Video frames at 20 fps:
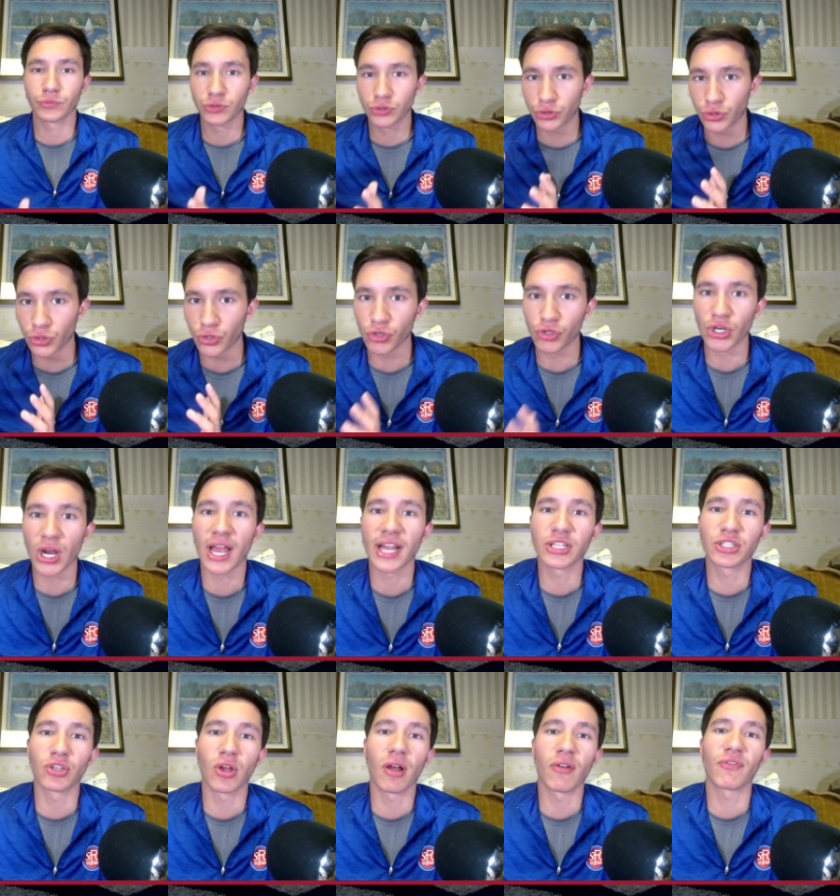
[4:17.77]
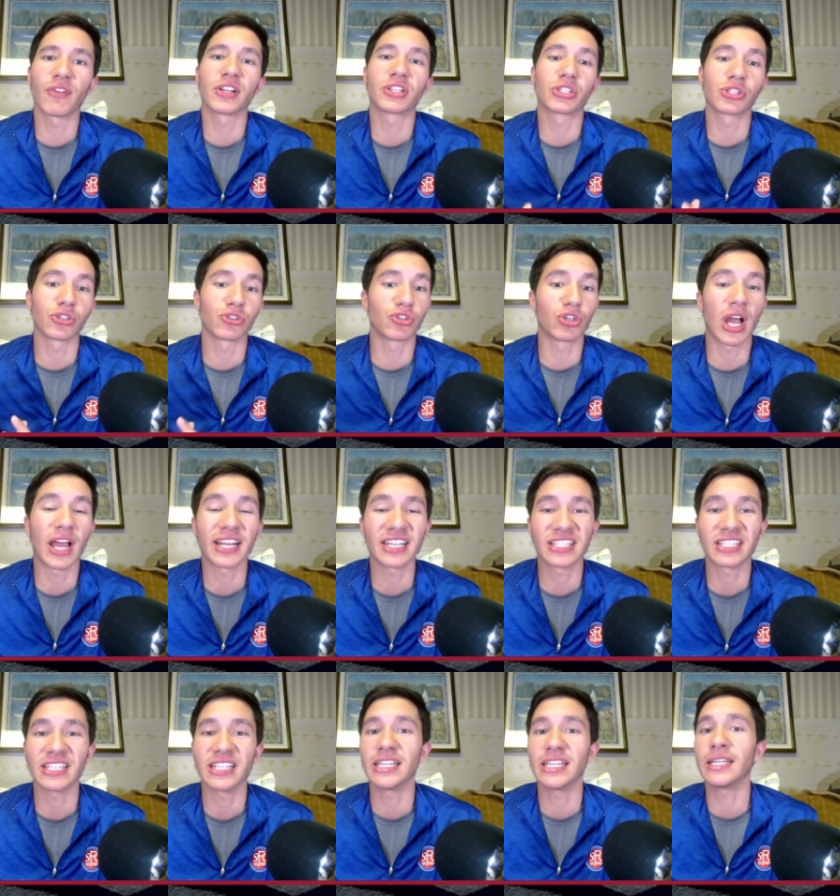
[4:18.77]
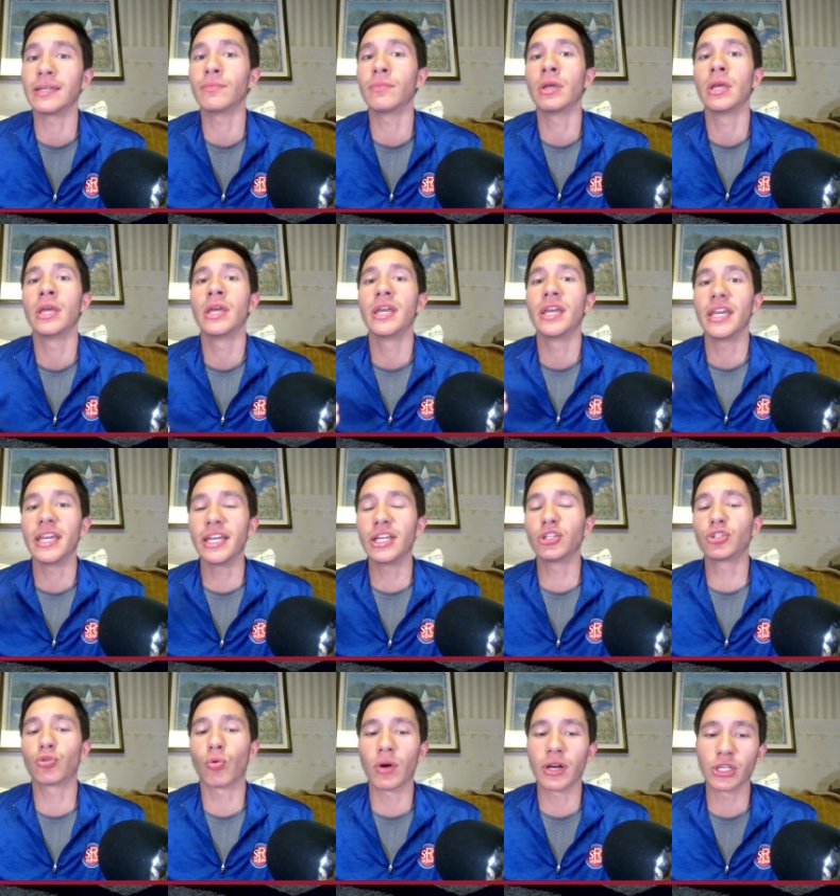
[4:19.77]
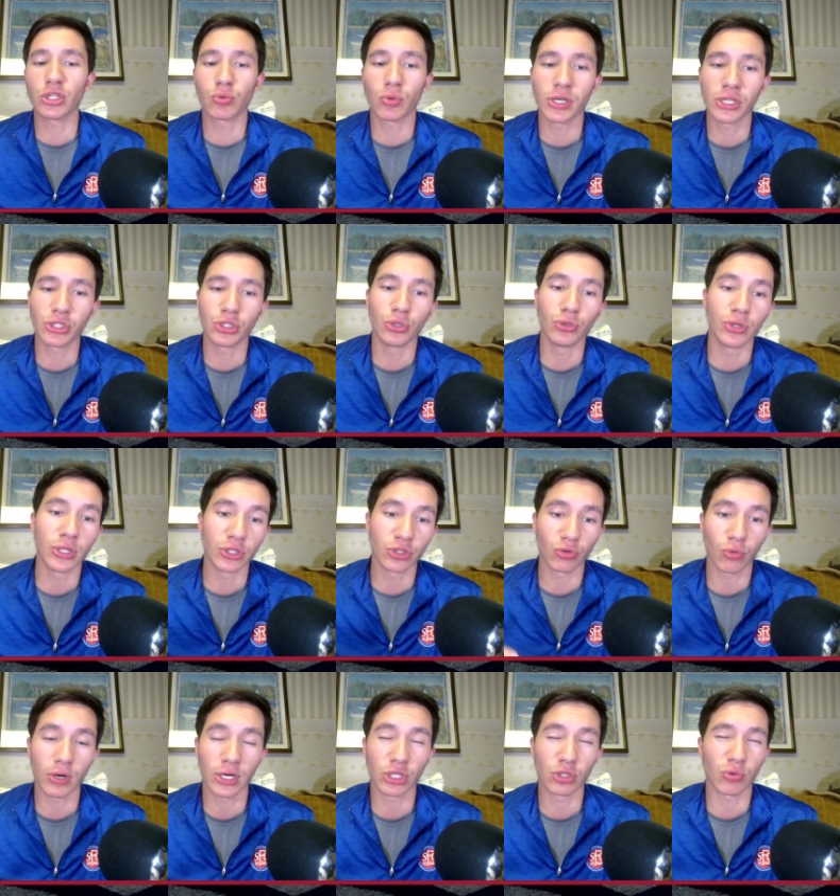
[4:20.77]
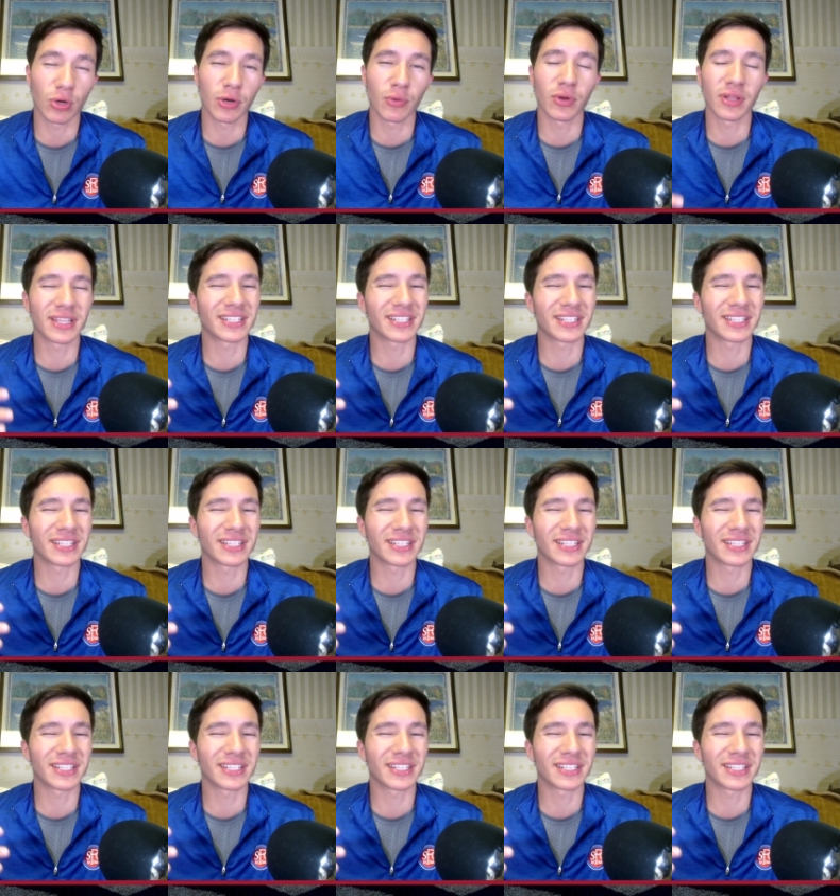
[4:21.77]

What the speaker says: to the Giants offense and the Giants team in 2022 than 2021.